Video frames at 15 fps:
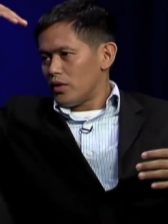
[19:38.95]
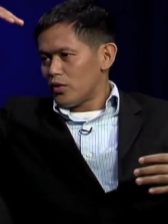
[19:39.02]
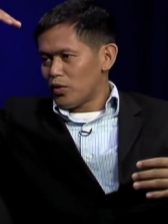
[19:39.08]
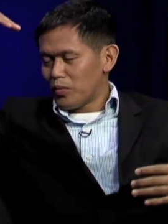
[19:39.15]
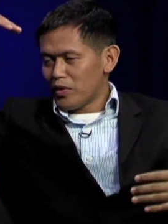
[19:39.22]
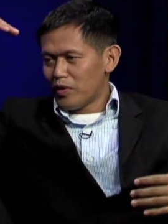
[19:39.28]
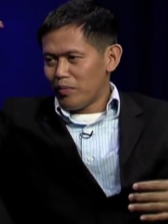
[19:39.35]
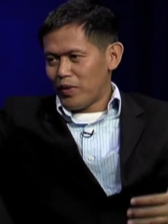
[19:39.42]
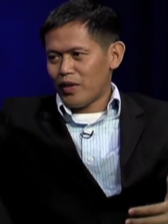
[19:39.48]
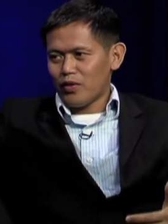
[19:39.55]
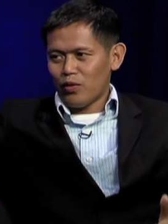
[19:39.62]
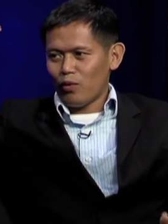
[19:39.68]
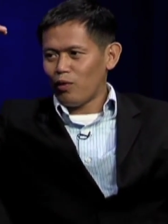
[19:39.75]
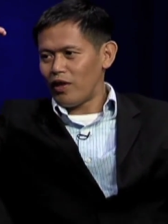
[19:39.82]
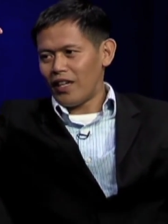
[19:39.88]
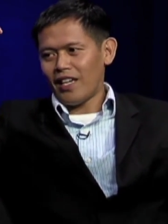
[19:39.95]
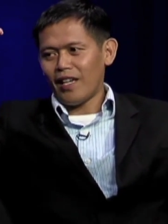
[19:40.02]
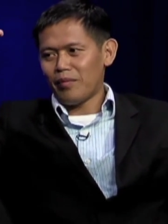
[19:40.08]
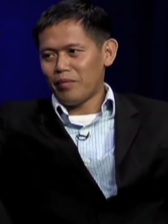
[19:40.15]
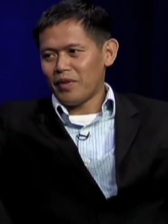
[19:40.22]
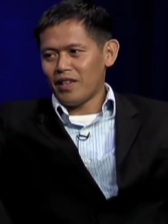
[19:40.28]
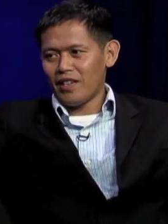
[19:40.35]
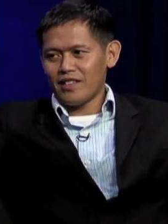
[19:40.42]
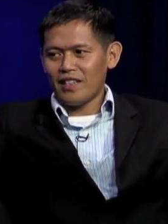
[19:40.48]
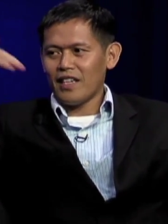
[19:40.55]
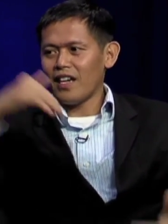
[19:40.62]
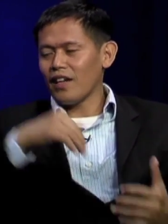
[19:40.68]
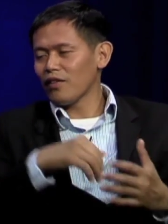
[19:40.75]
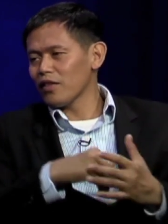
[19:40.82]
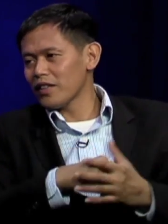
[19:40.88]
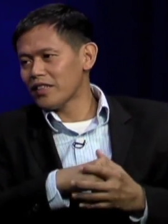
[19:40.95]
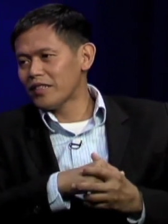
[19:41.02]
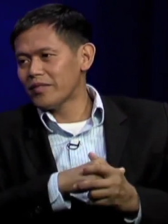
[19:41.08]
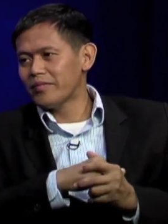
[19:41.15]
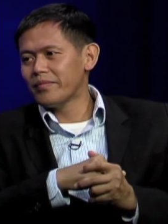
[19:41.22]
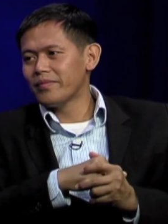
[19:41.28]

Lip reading: to be the best who they can be as an athlete.